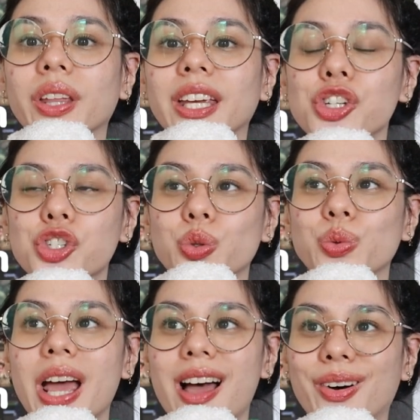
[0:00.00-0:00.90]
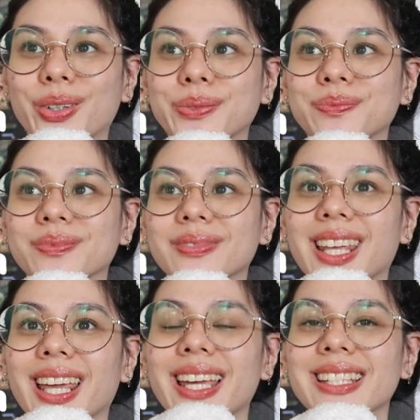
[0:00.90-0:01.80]
the issue now
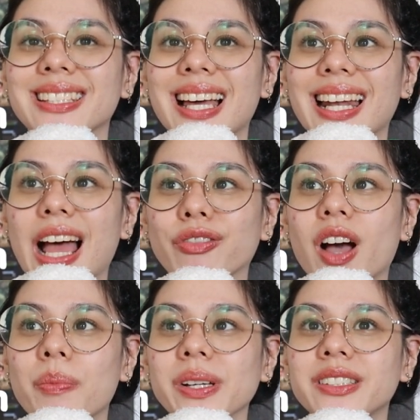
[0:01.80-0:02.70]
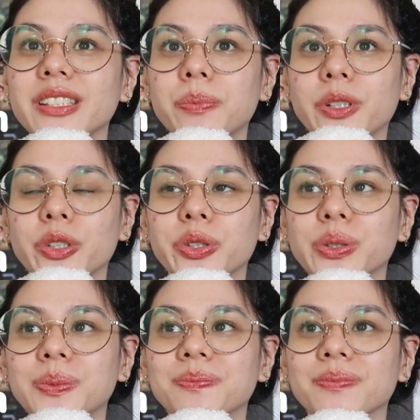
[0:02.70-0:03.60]
is that I've got my C P U.